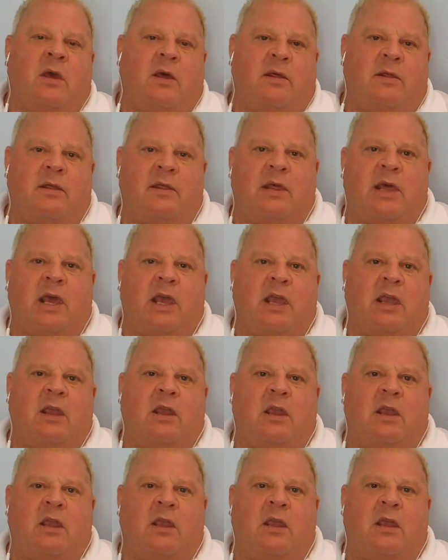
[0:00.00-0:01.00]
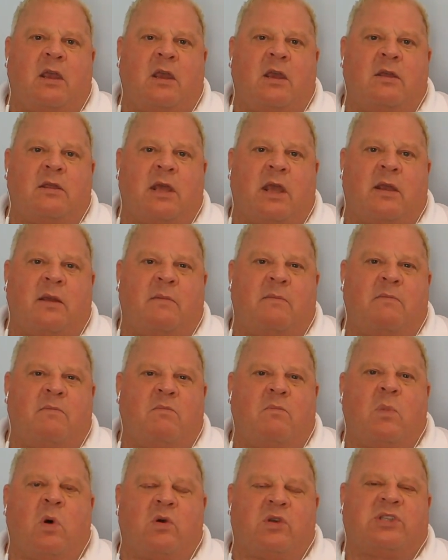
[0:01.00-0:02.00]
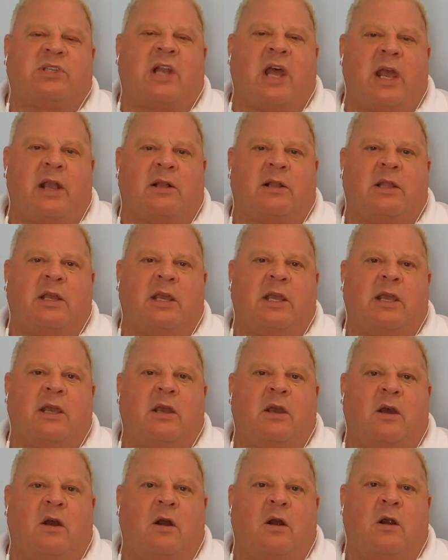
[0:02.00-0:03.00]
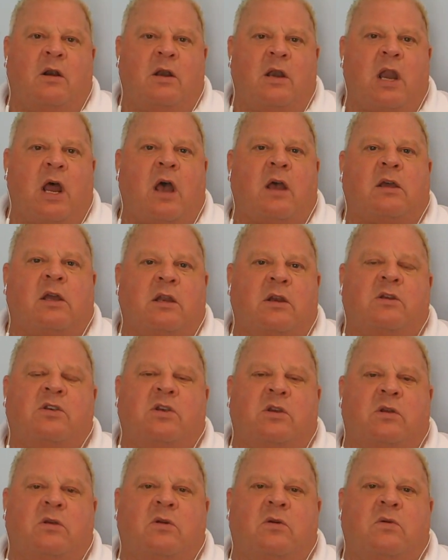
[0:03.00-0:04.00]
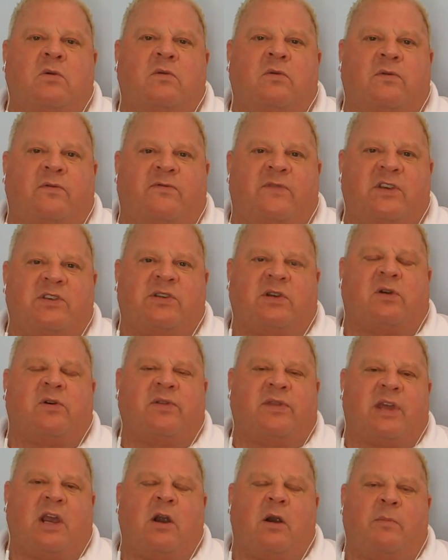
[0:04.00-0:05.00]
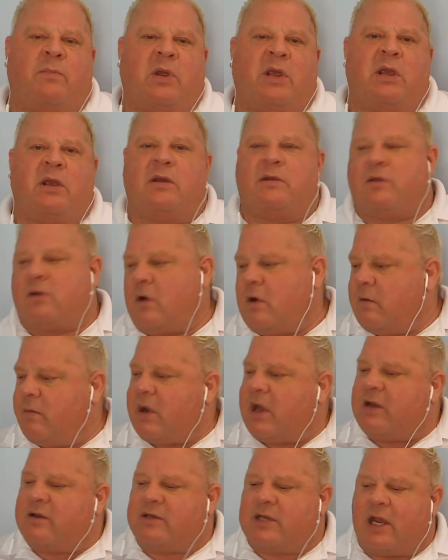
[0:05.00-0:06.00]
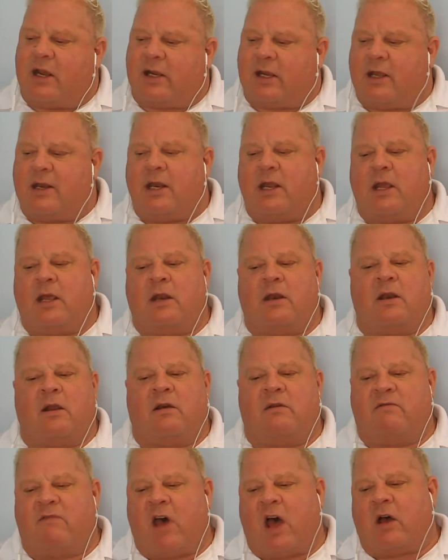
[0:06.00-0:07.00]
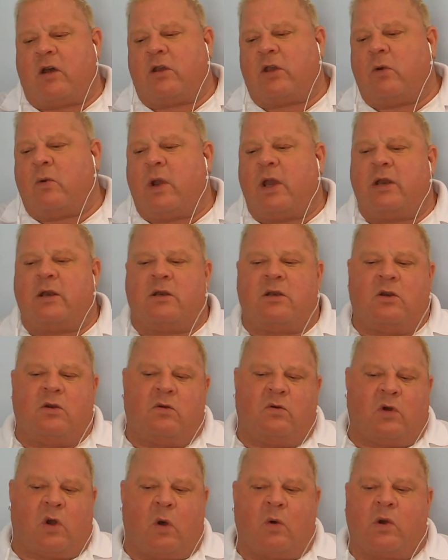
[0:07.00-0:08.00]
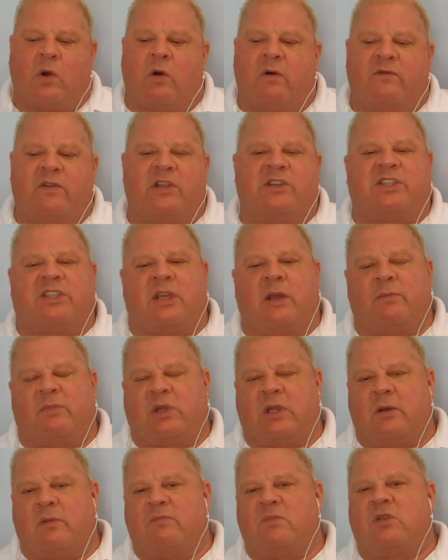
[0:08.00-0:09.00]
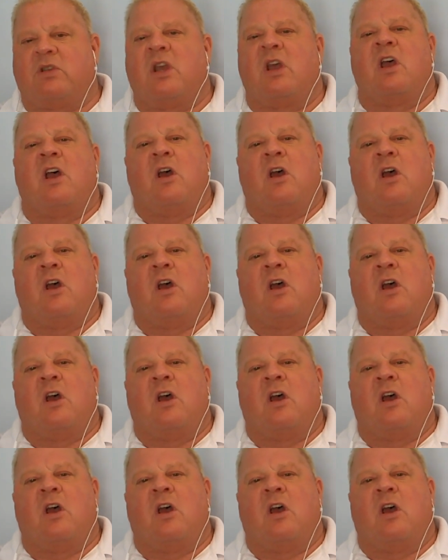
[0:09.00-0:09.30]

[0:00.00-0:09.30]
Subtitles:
They most likely are not going to do physical therapy. They're about taking in, evaluating you, going over the symptoms.